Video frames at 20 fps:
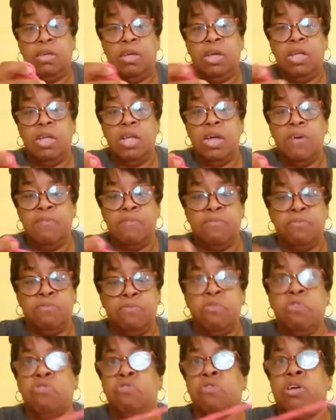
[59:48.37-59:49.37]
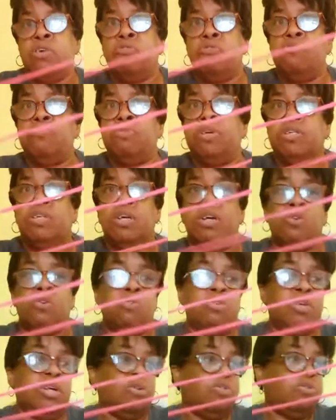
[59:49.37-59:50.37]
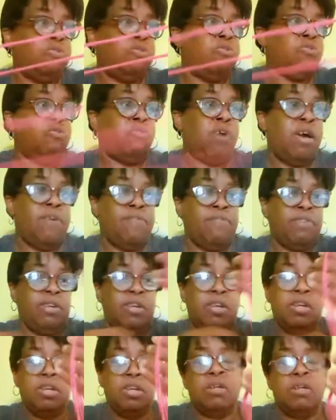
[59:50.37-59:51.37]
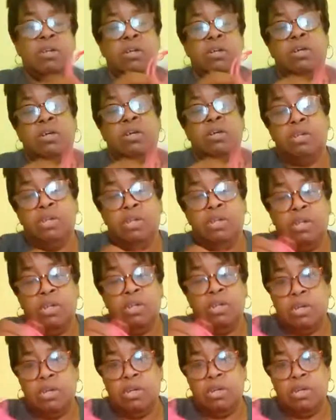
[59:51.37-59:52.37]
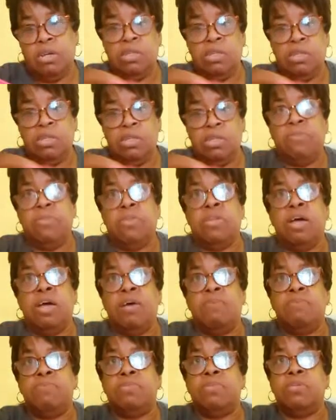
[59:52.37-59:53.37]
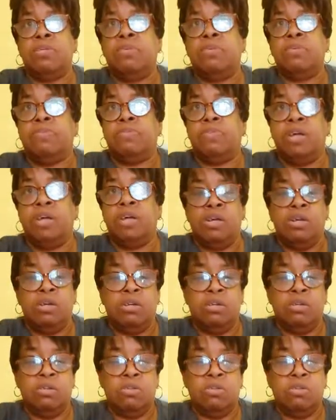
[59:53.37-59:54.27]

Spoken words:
And they have crochet groups I think on there too, crafting and different types of things.